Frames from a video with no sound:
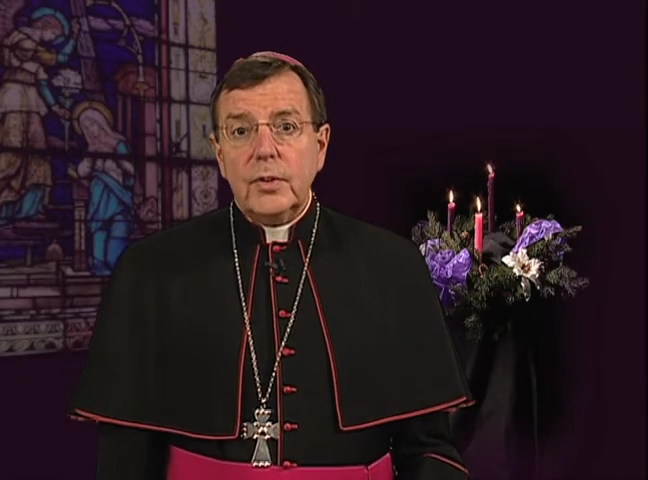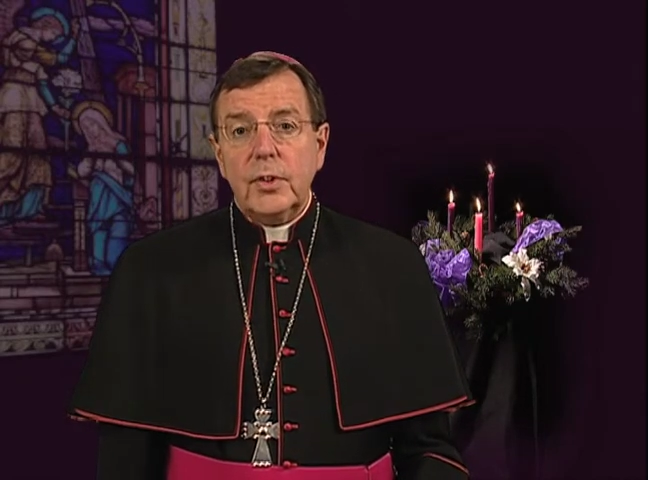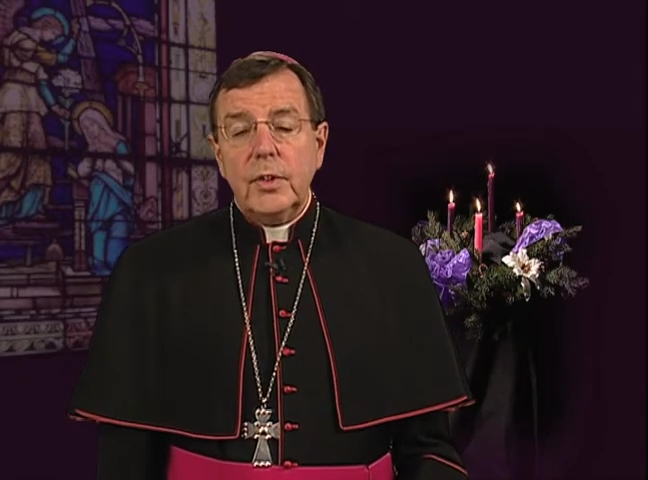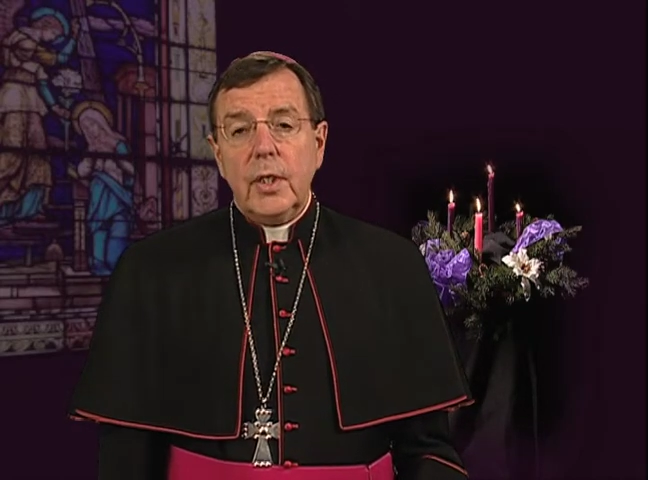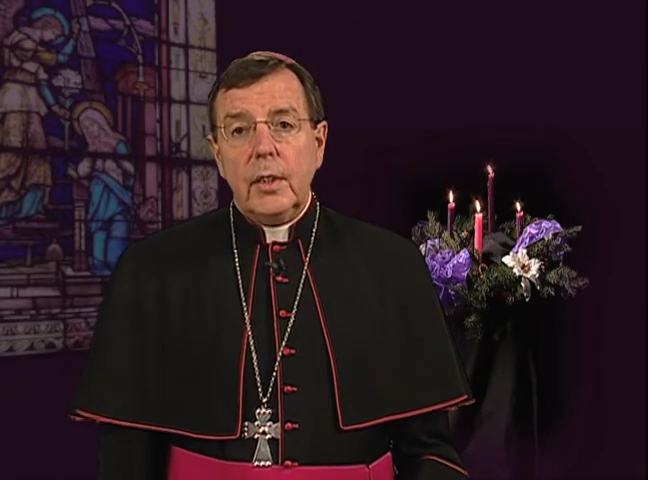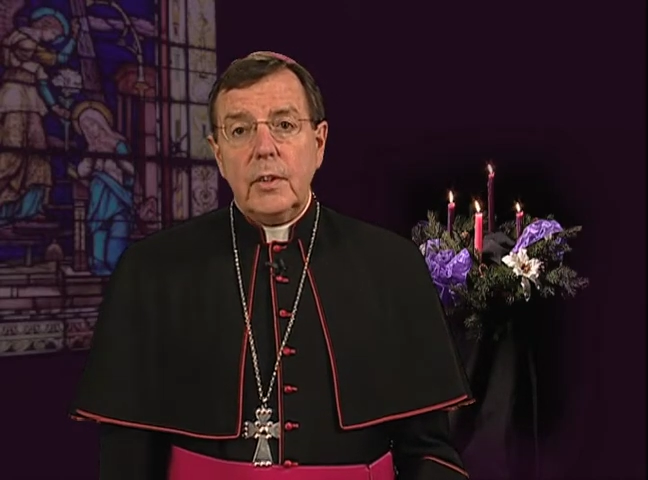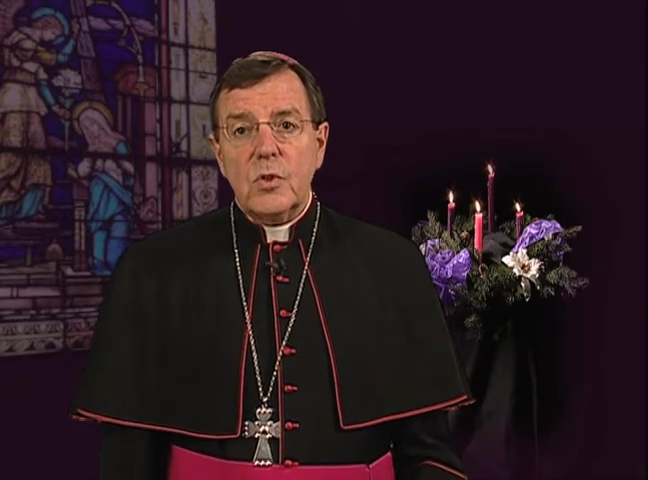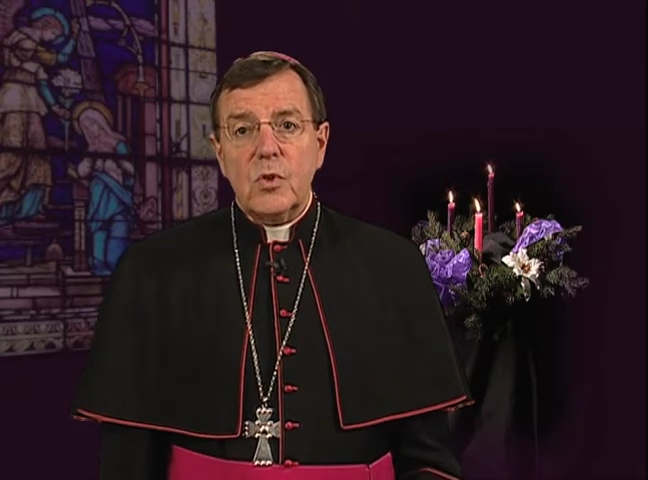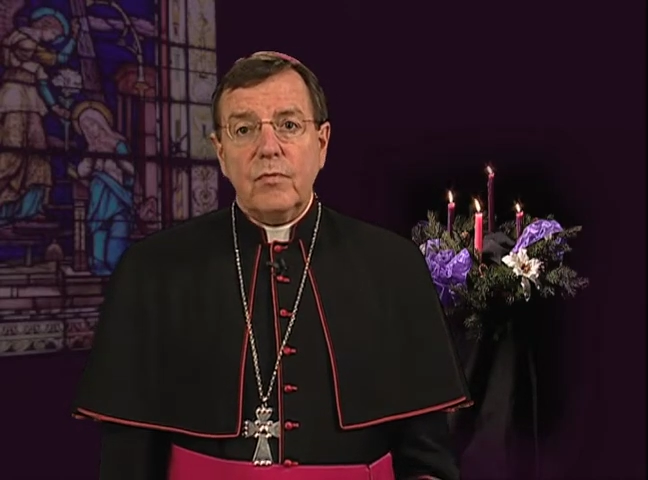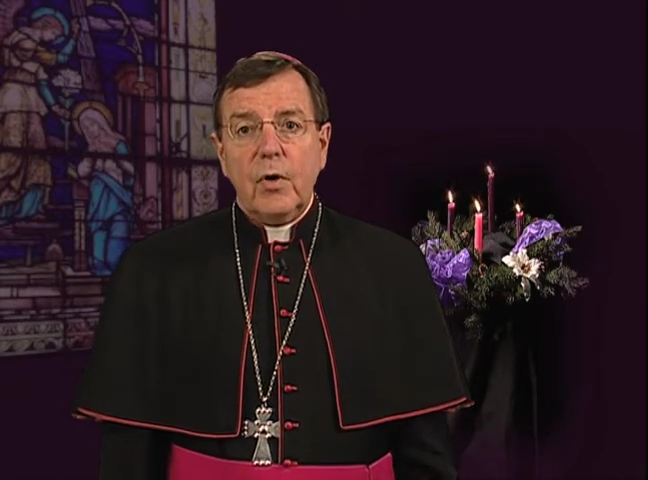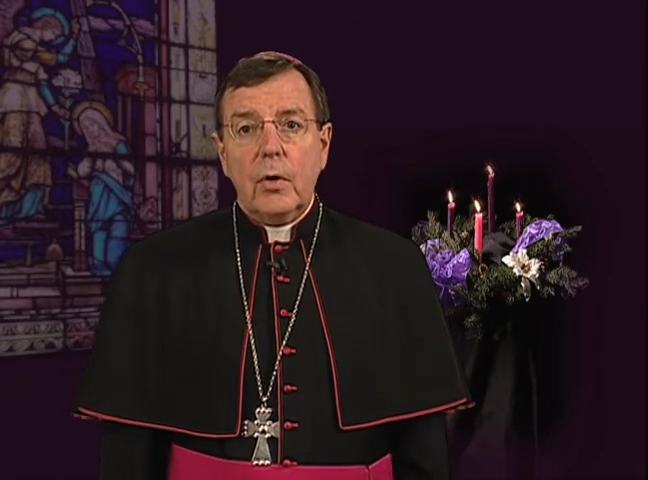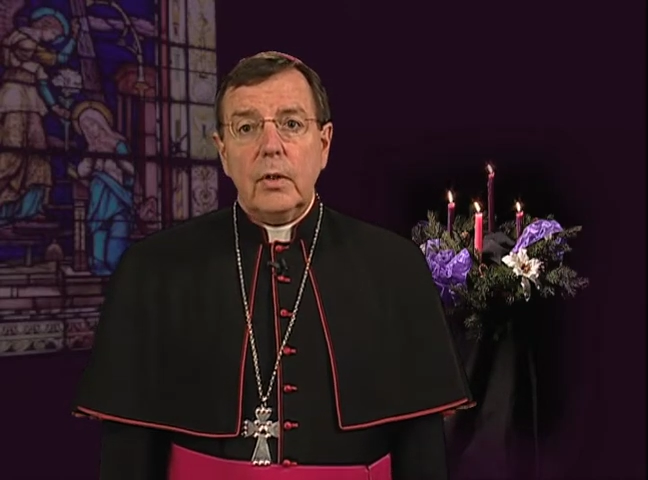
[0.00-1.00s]
todays
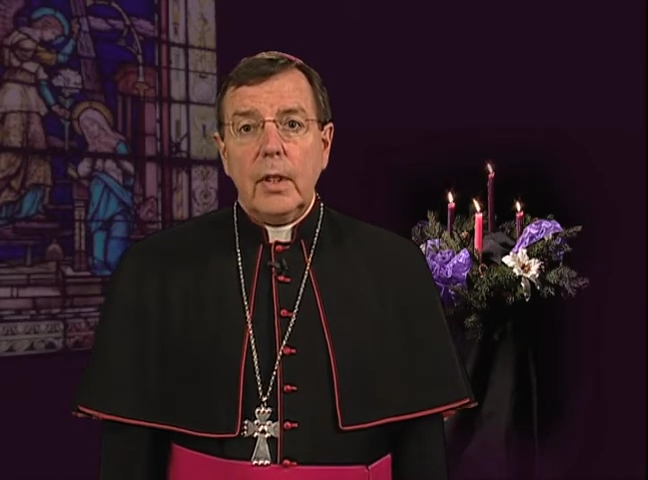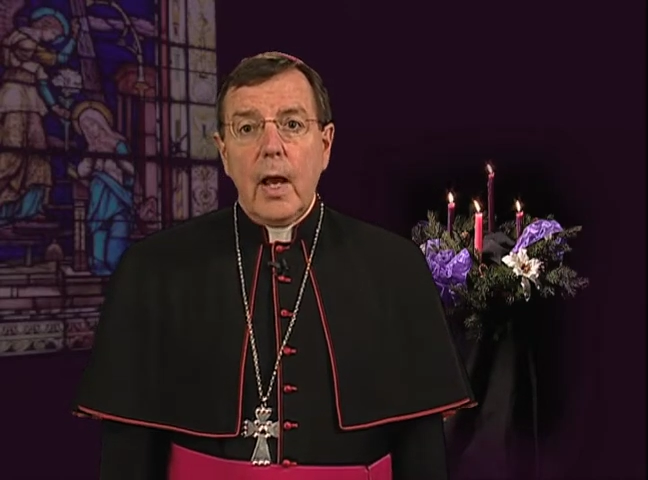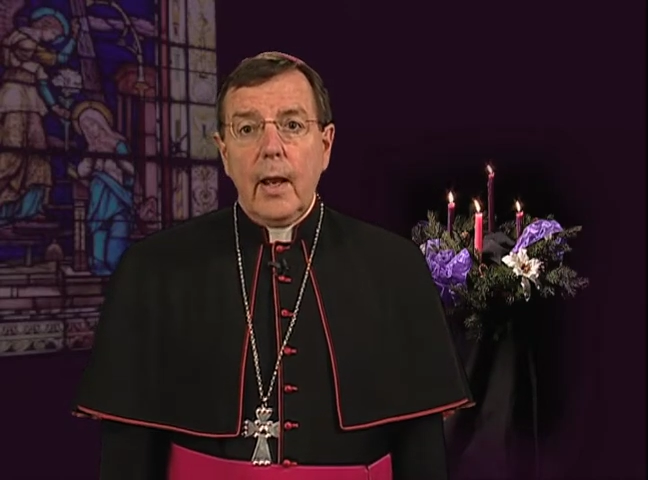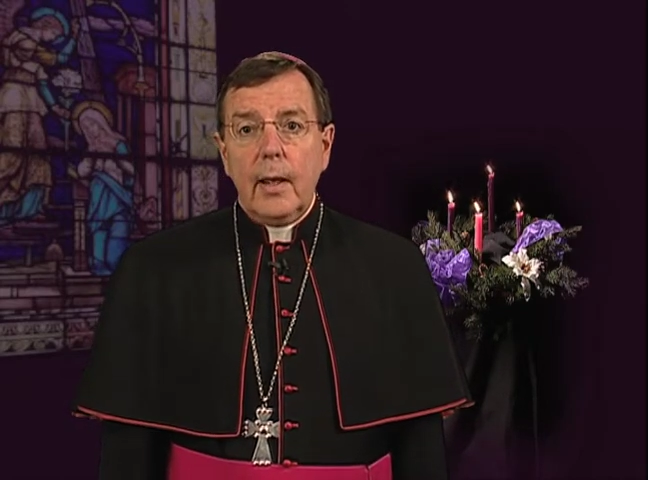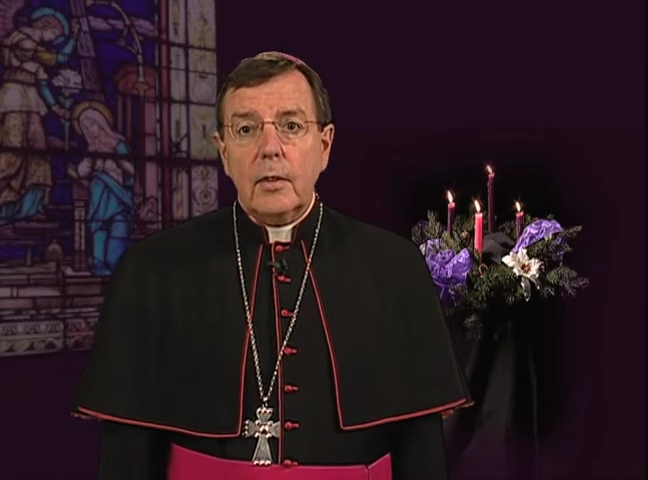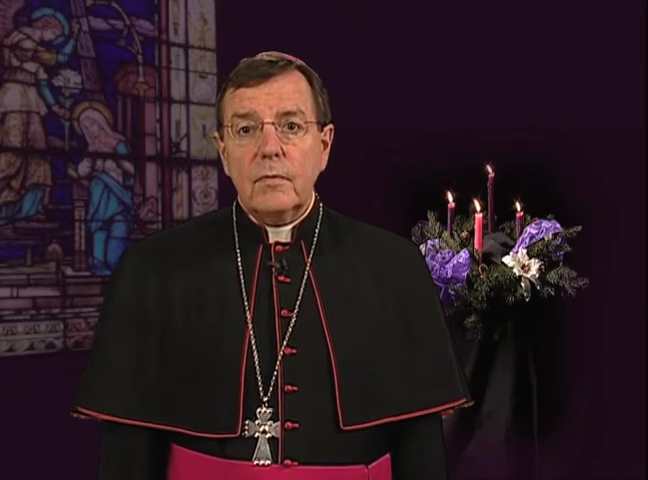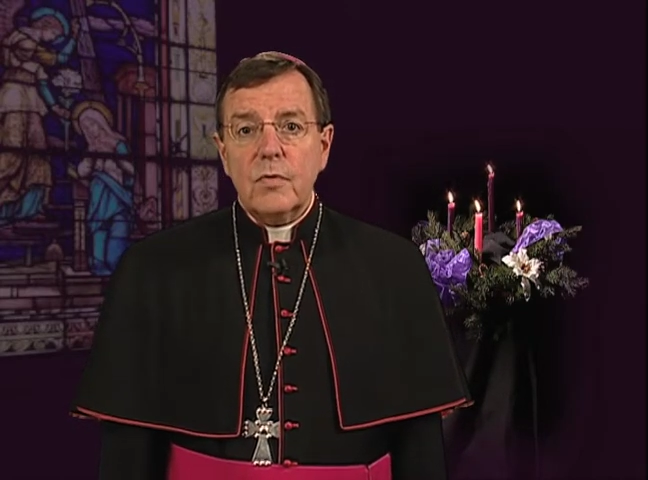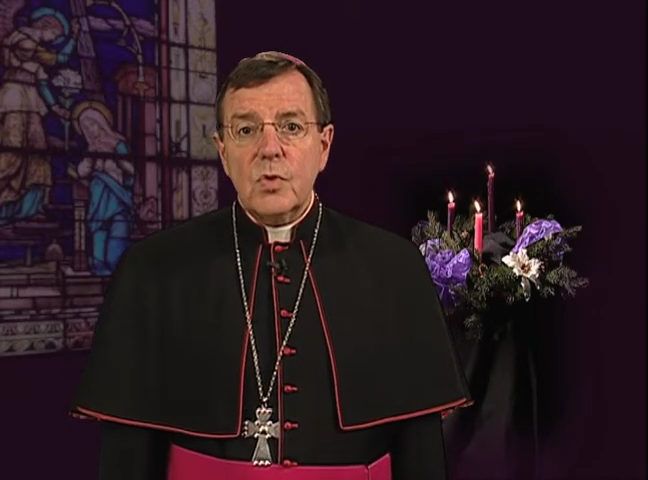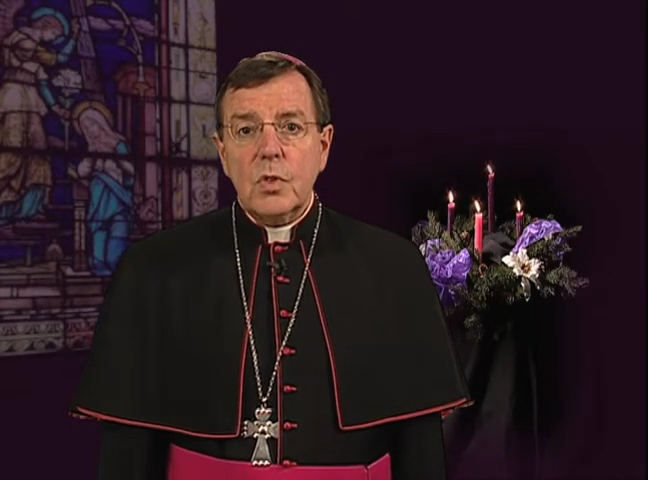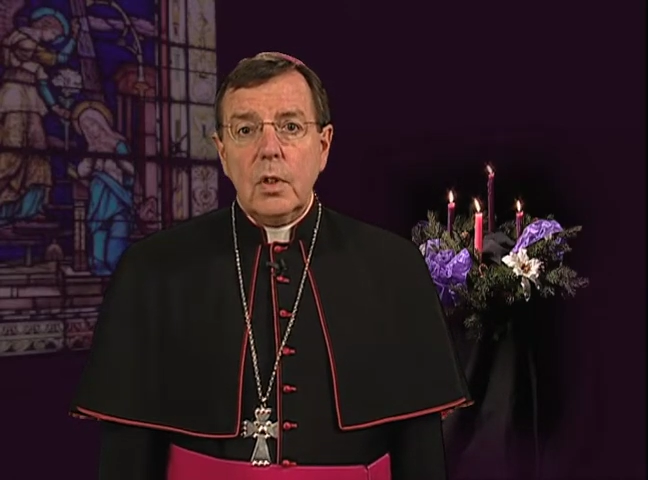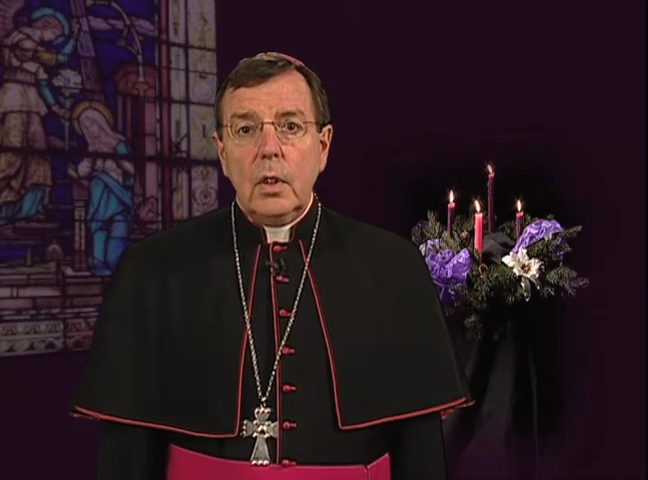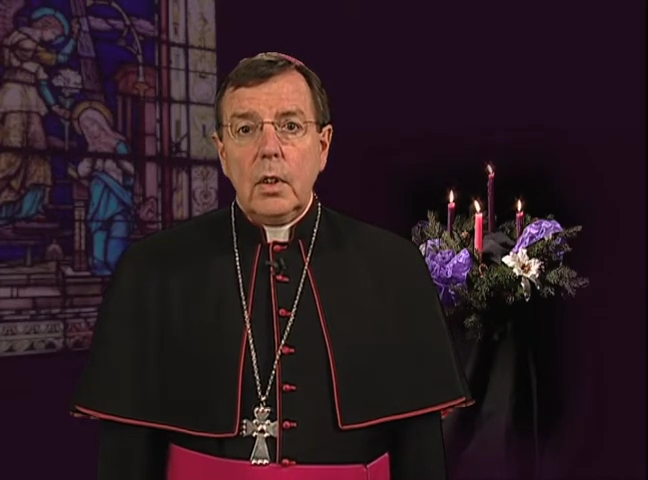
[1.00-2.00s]
of our lives,